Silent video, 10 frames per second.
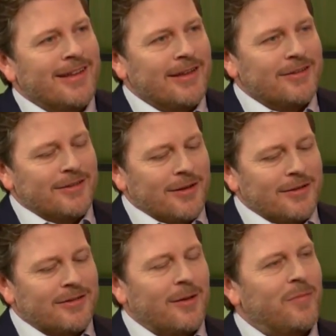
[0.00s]
is,
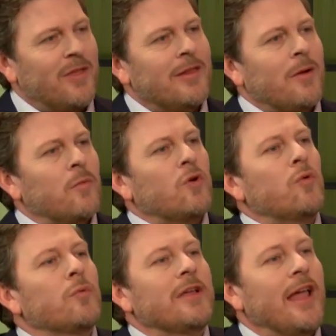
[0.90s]
is something that we're
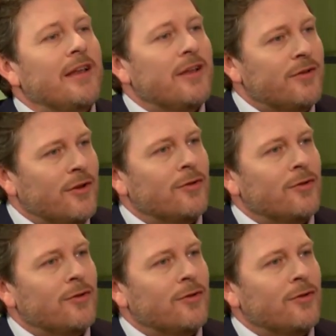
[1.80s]
created to